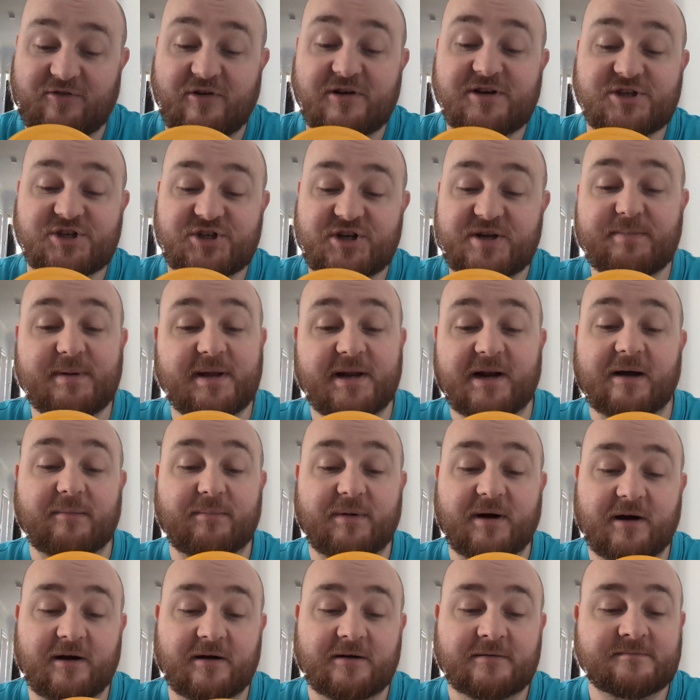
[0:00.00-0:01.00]
crunchy peanut
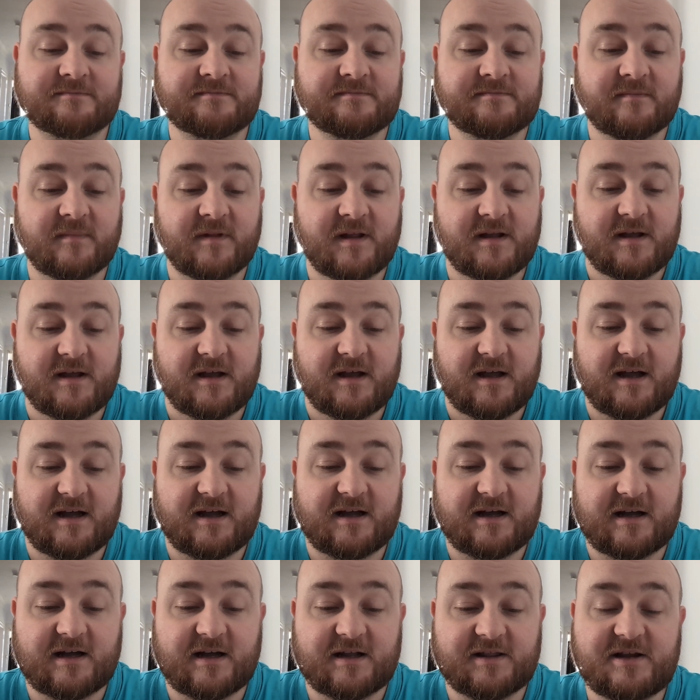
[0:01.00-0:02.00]
butter.
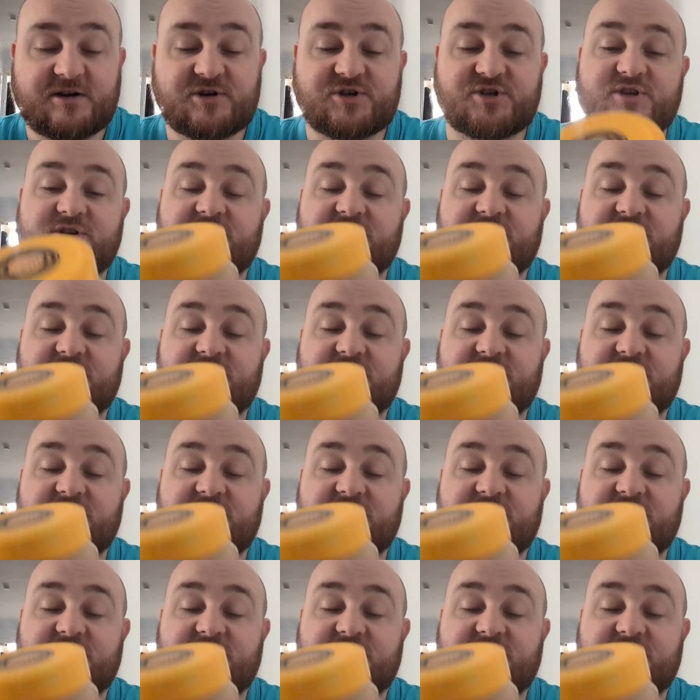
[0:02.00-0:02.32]
There's